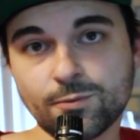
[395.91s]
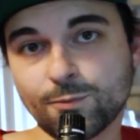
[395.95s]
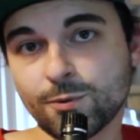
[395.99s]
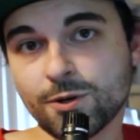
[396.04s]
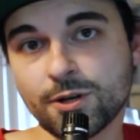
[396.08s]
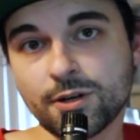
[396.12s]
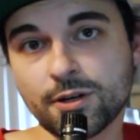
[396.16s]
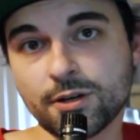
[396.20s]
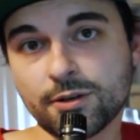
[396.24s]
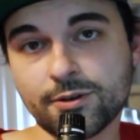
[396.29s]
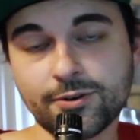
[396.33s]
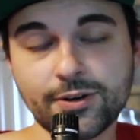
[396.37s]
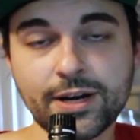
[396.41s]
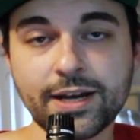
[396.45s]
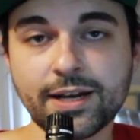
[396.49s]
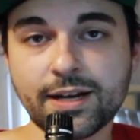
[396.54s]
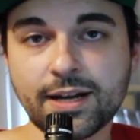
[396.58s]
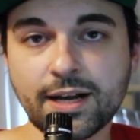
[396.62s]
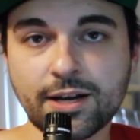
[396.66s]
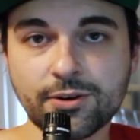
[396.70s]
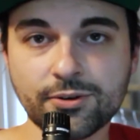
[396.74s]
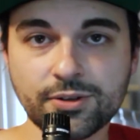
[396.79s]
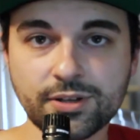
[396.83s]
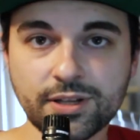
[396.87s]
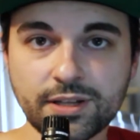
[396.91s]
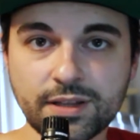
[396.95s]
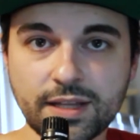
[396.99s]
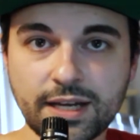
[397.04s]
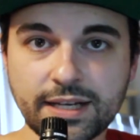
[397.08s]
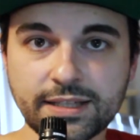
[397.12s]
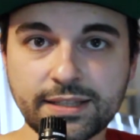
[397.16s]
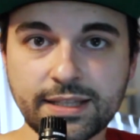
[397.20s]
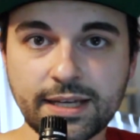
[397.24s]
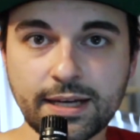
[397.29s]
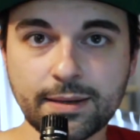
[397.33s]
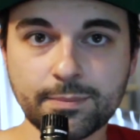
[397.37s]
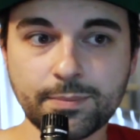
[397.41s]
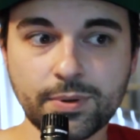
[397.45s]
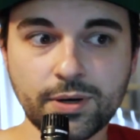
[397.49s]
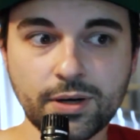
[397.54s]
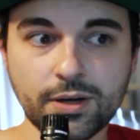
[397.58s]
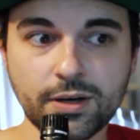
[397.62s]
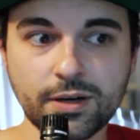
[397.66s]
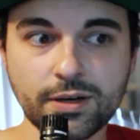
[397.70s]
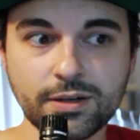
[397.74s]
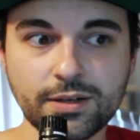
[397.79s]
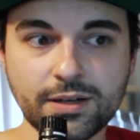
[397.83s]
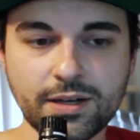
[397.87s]
were great. I really liked that
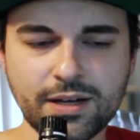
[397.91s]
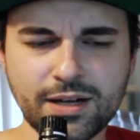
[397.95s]
part.